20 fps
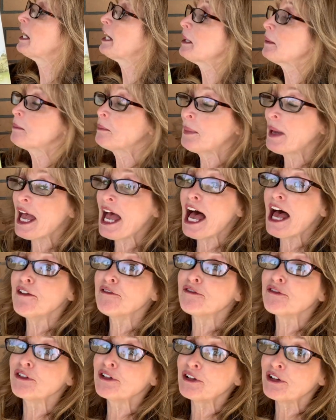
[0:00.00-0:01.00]
and bad
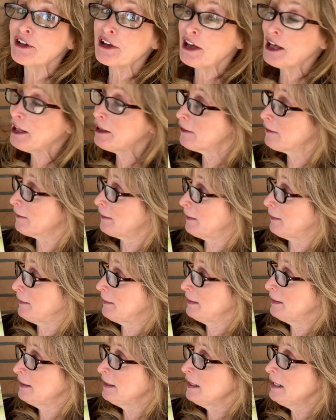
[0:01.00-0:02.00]
for nothing.
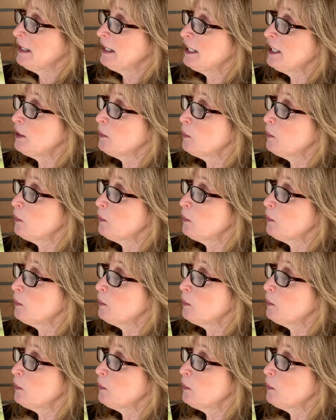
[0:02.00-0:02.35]
He